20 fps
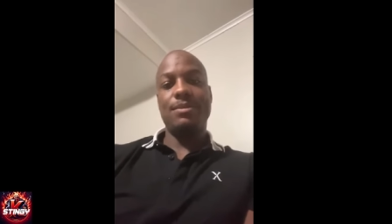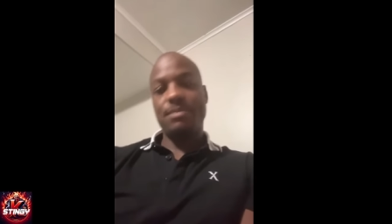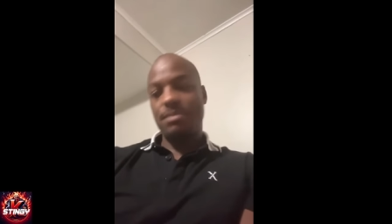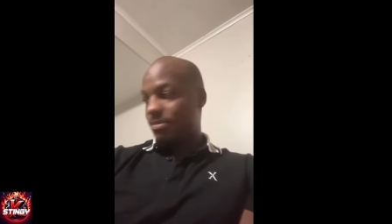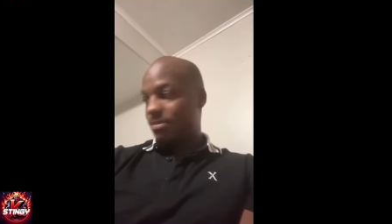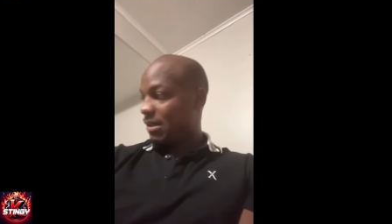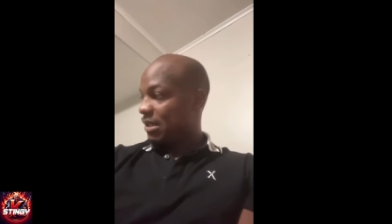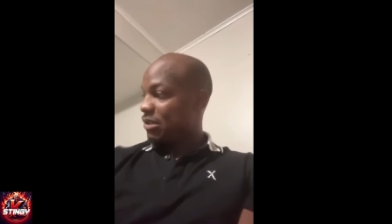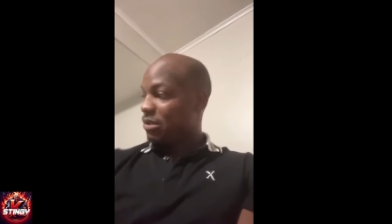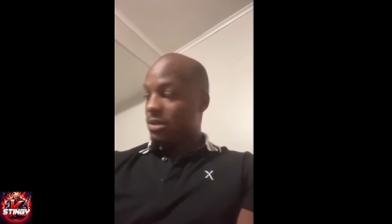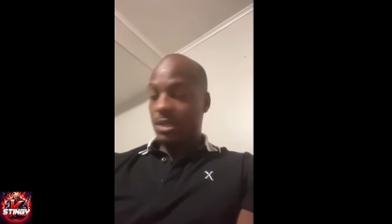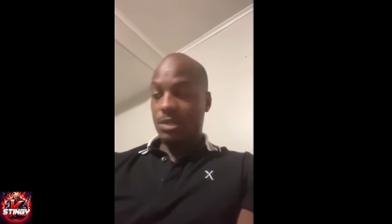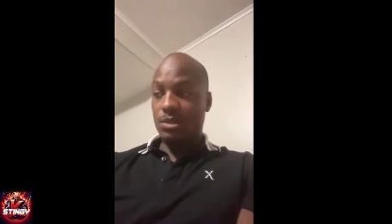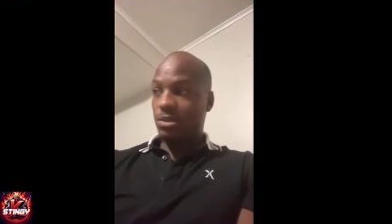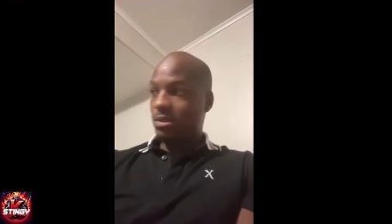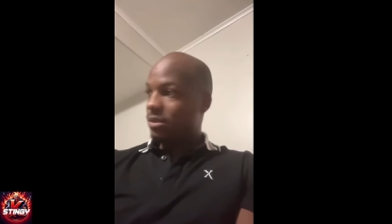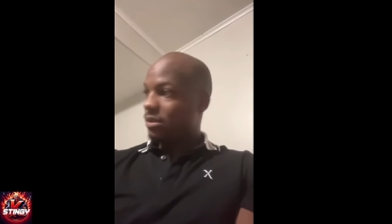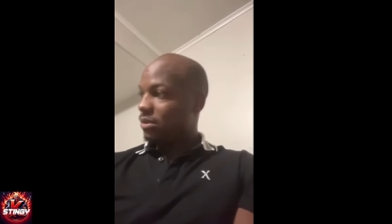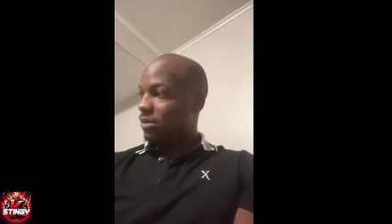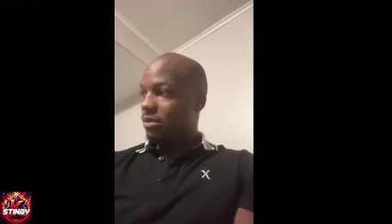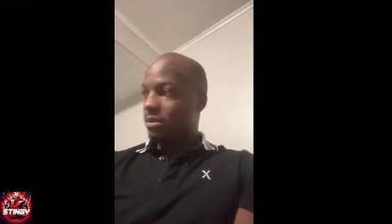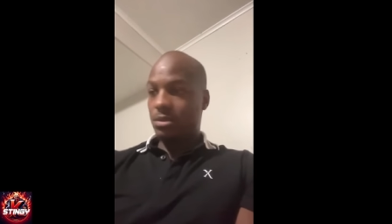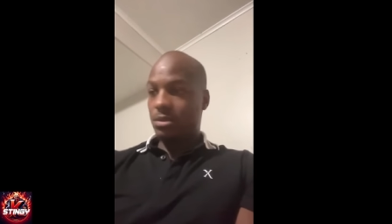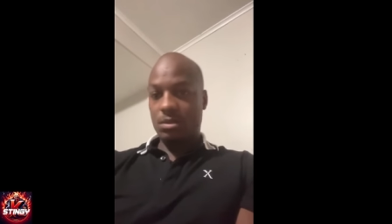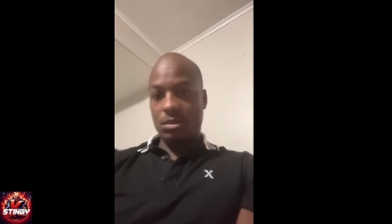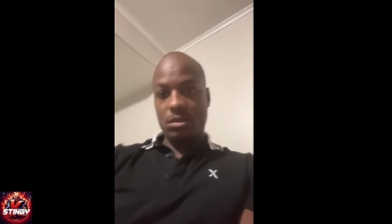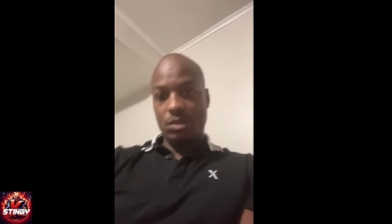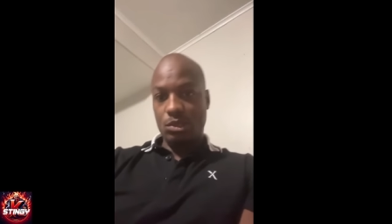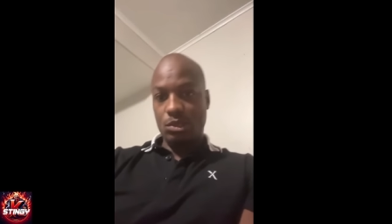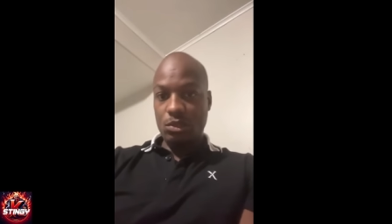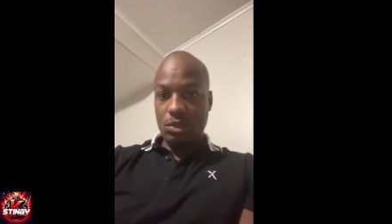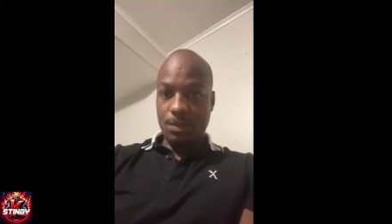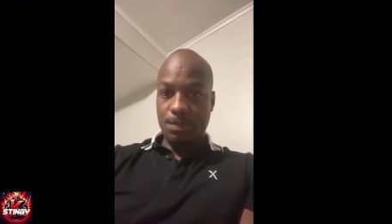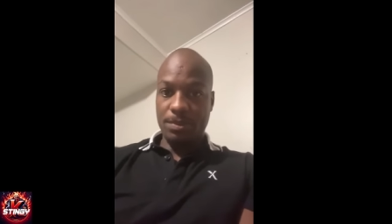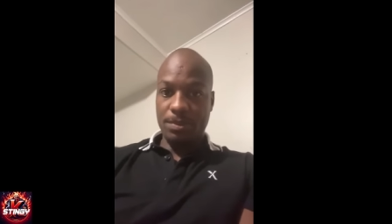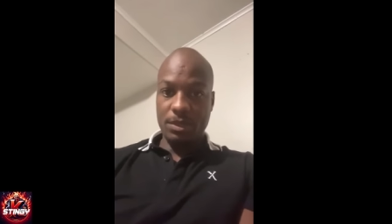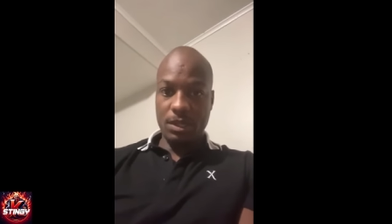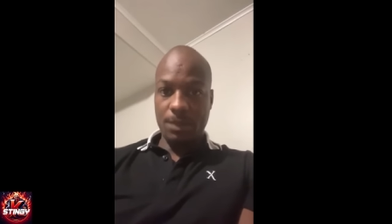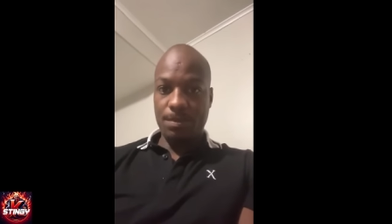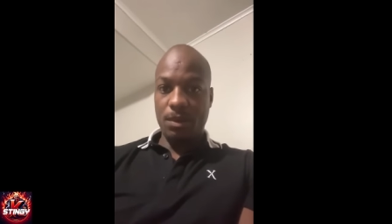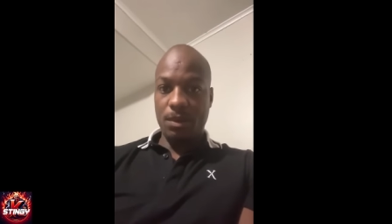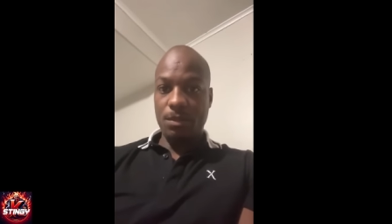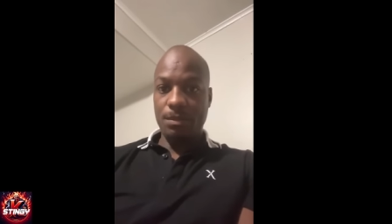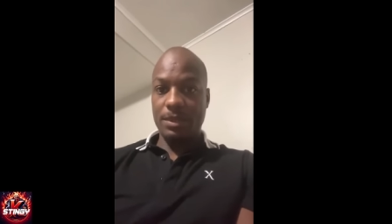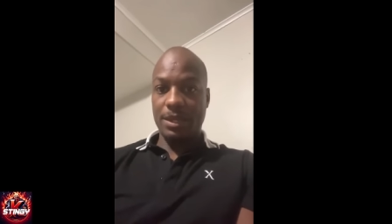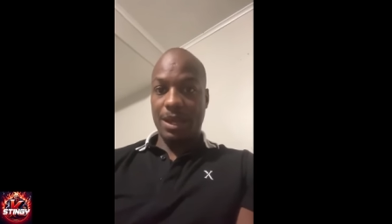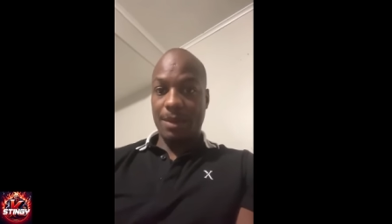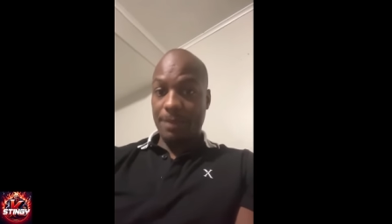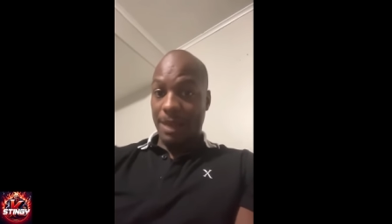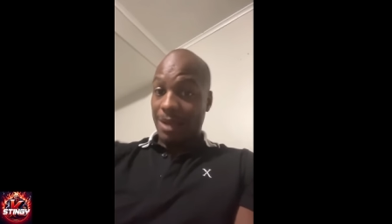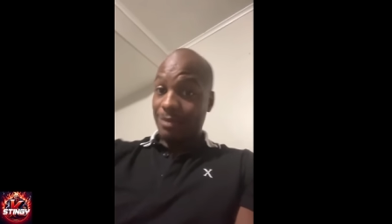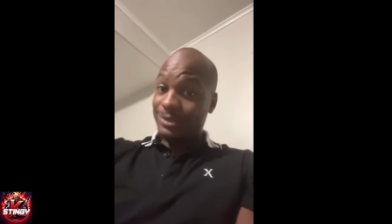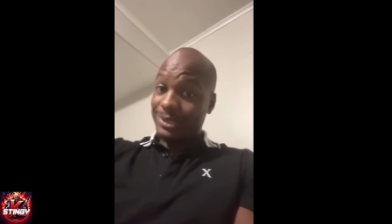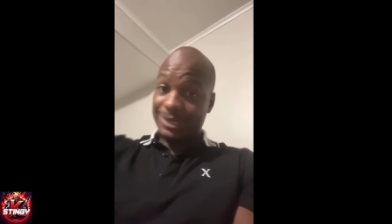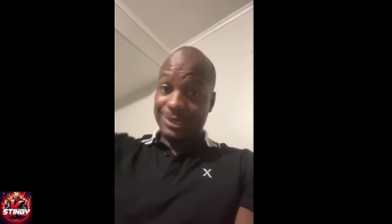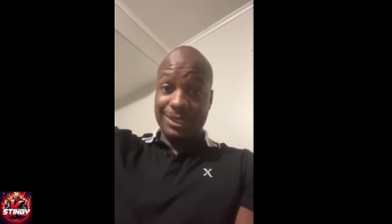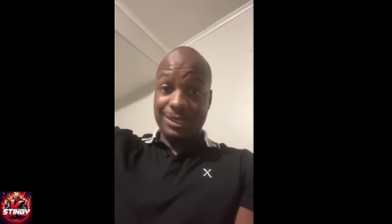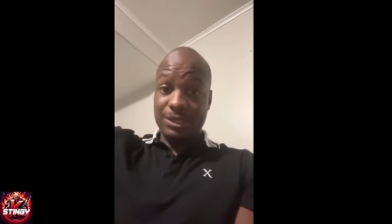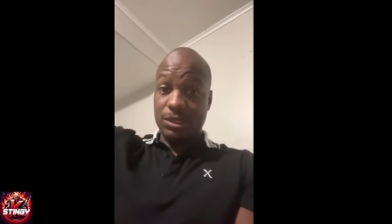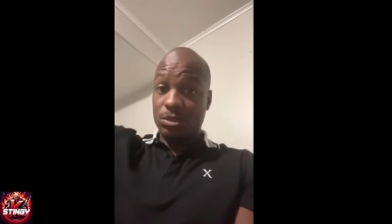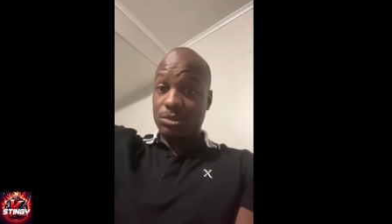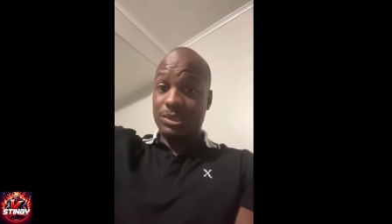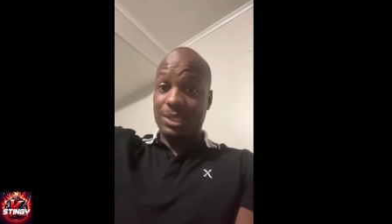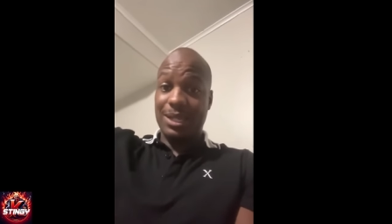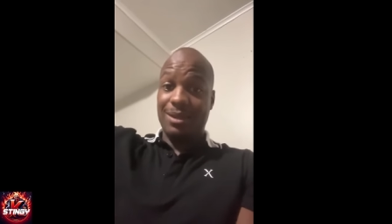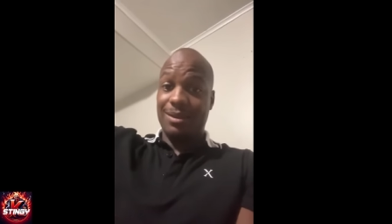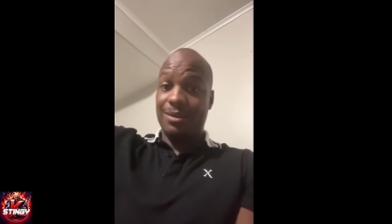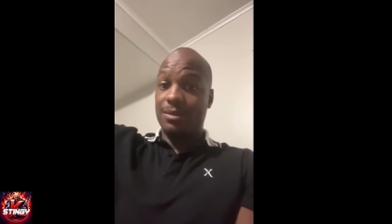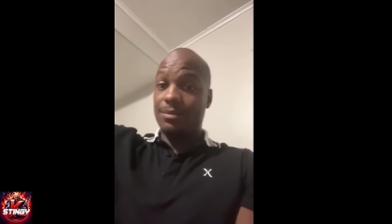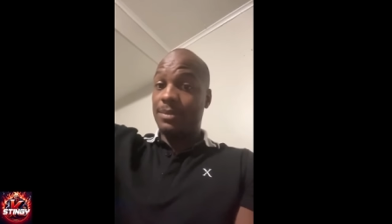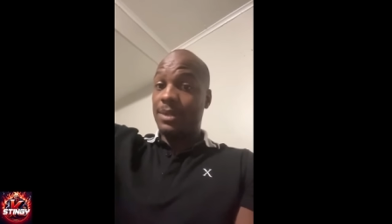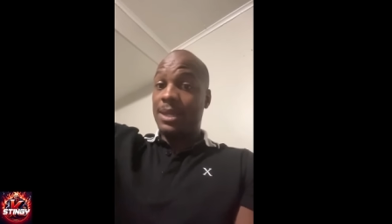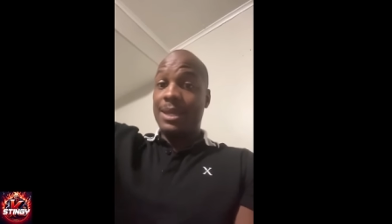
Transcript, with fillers: Bro, you, you, you can pull up on me. I'm, I'm just in your town.